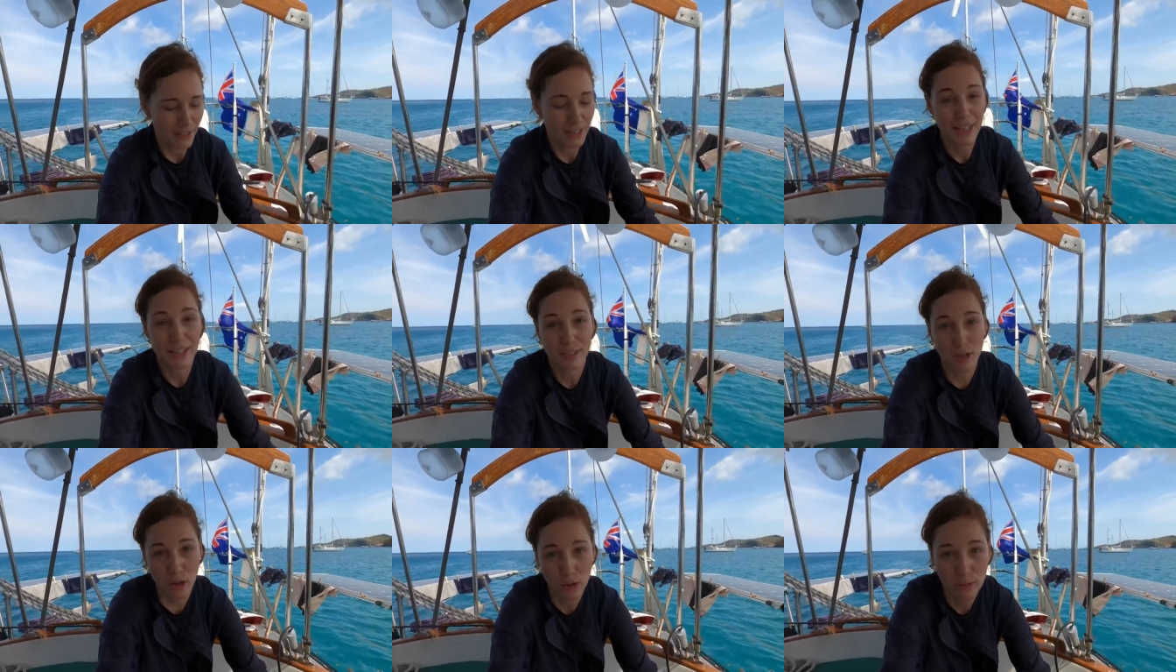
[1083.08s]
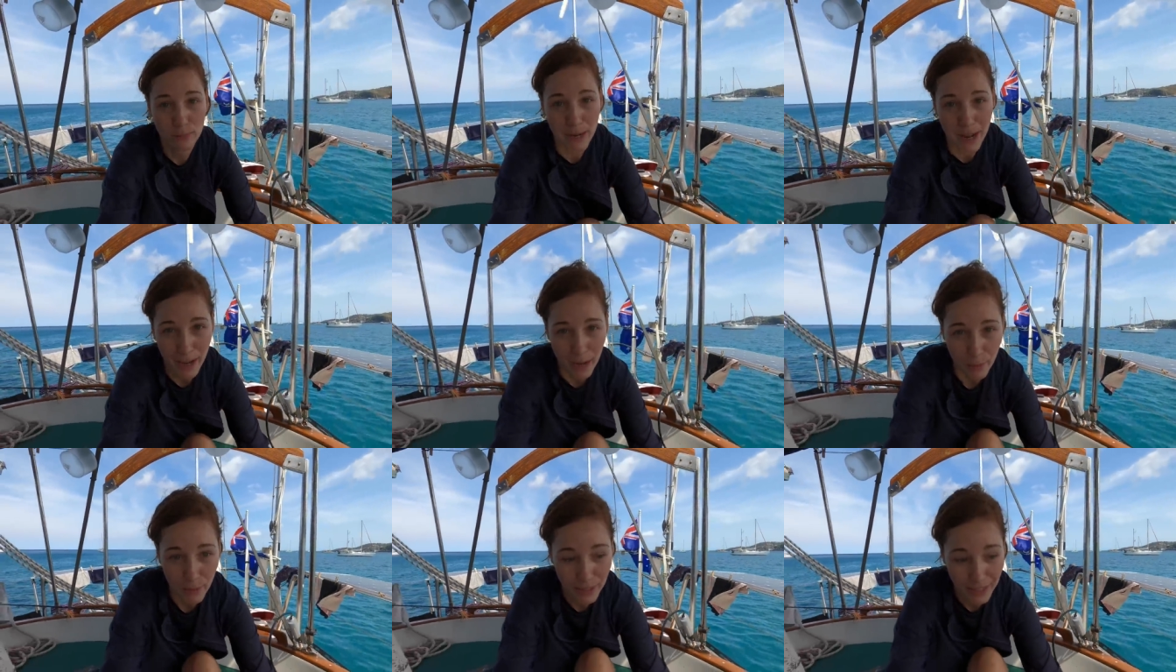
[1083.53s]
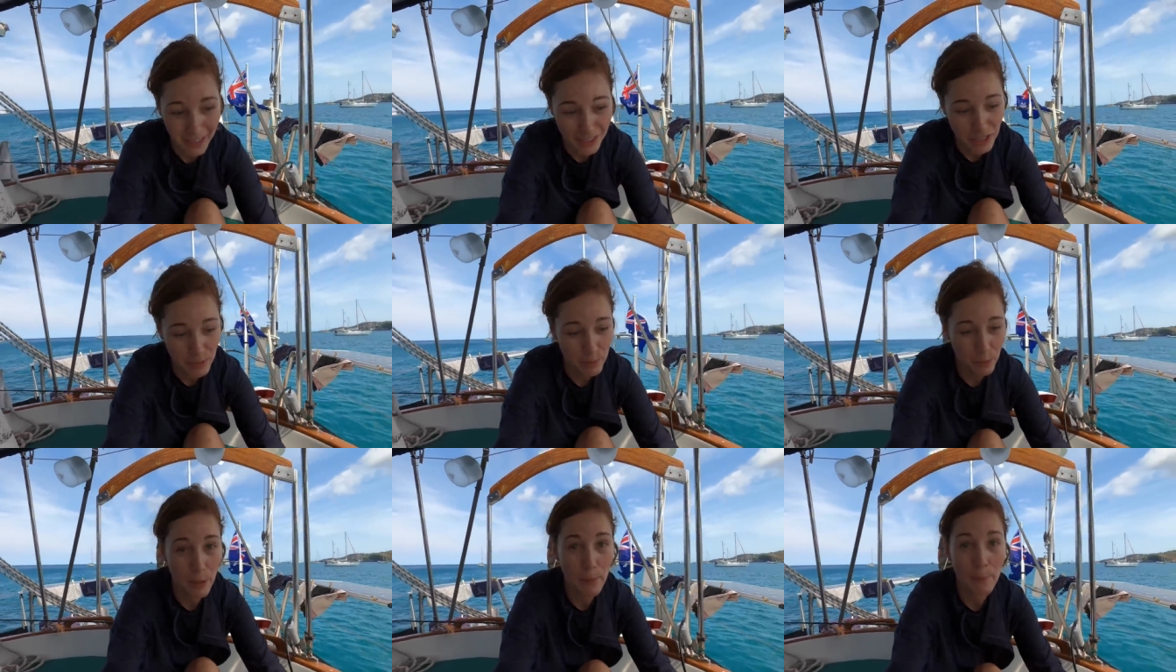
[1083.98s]
Let's hope now we can
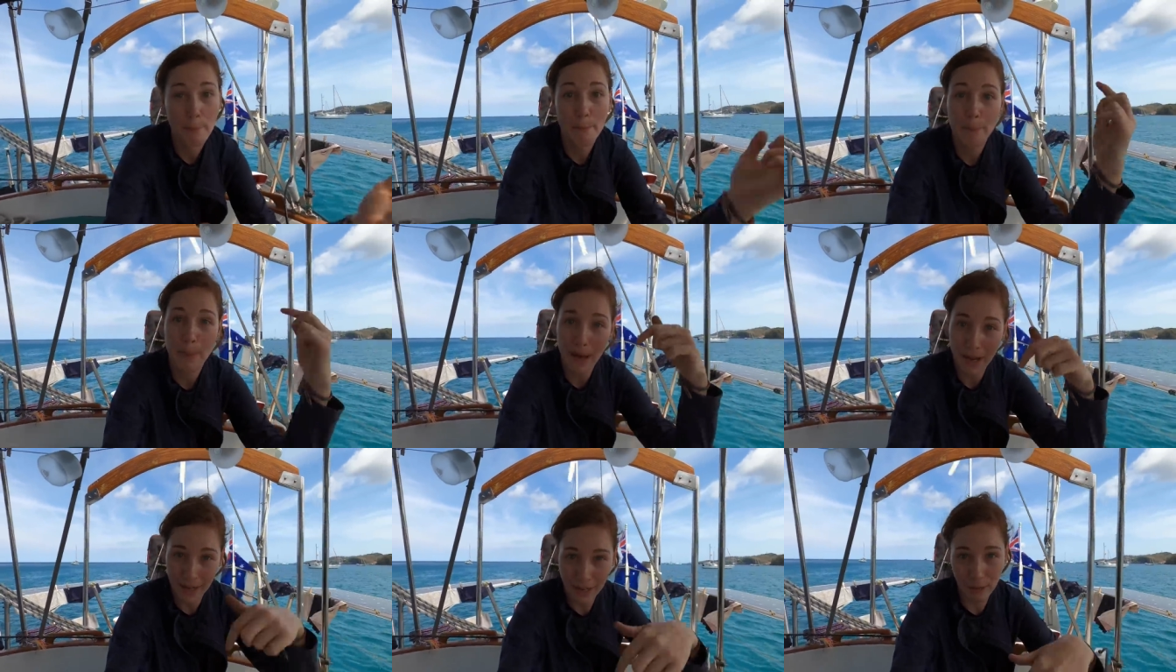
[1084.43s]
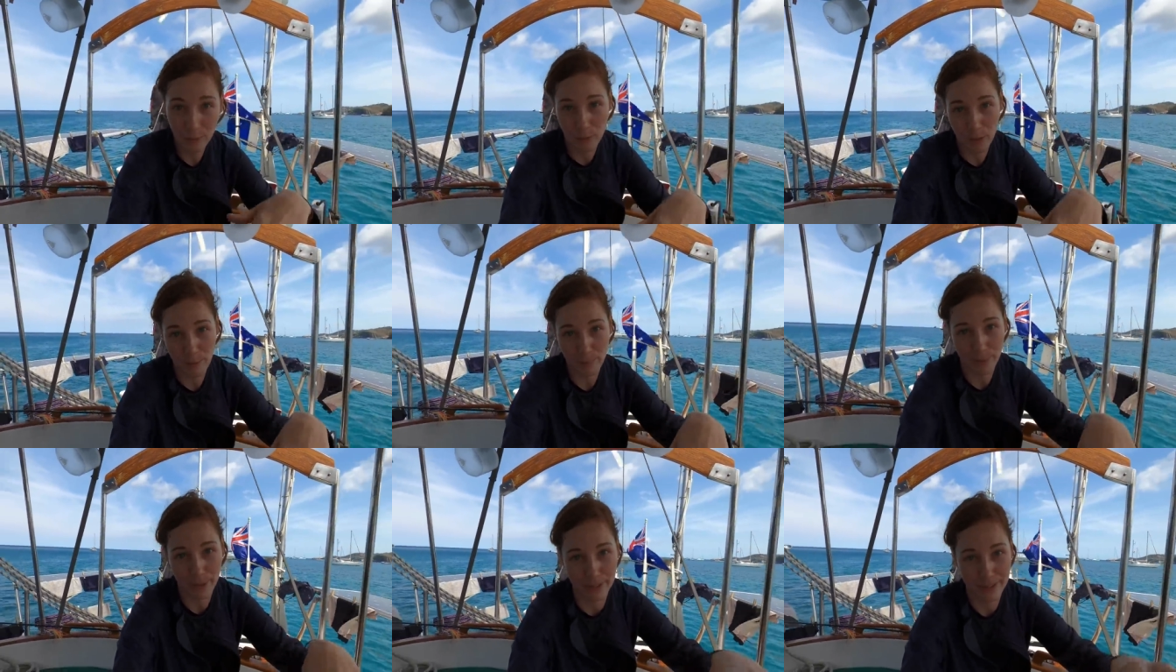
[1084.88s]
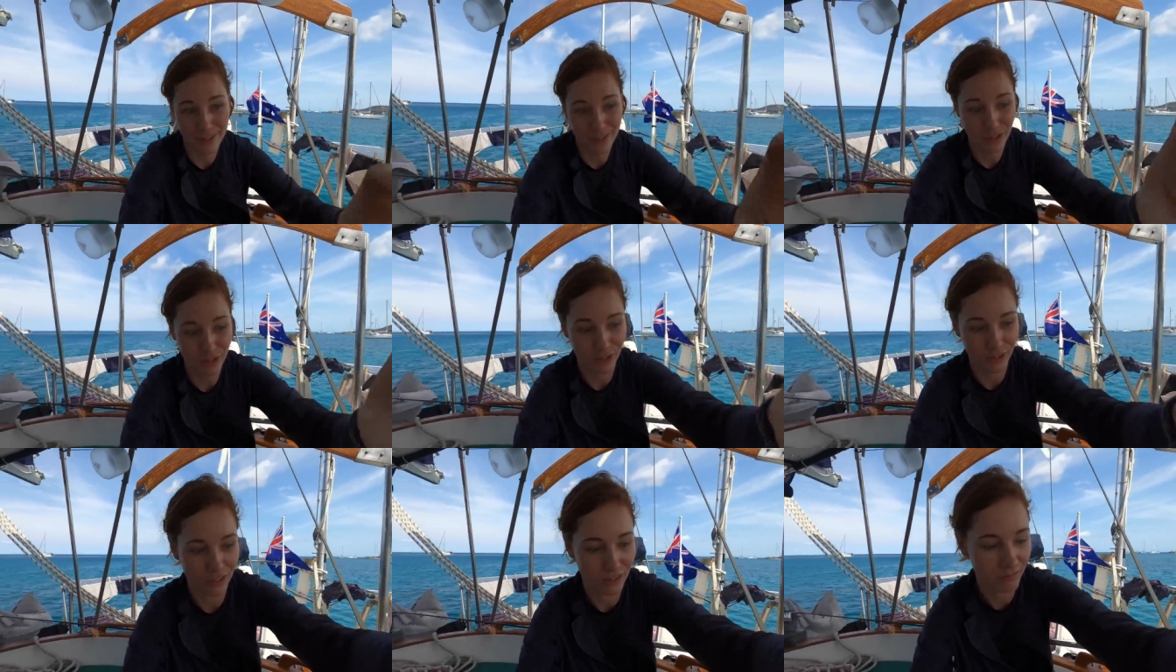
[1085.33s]
actually put it back in one piece
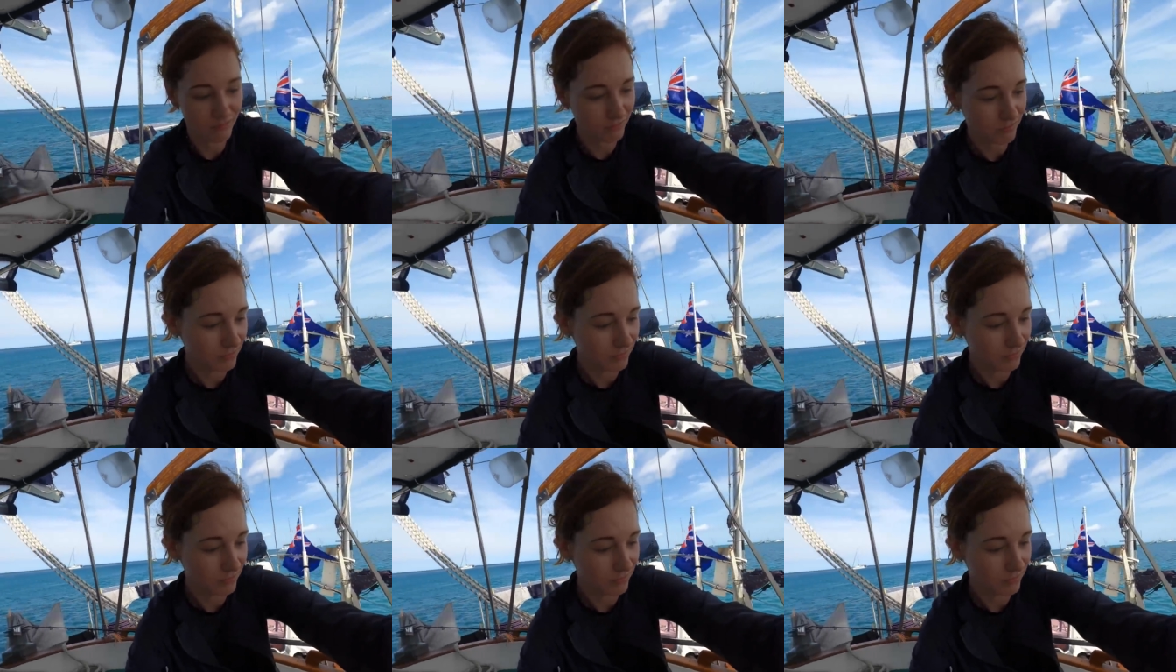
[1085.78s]
too.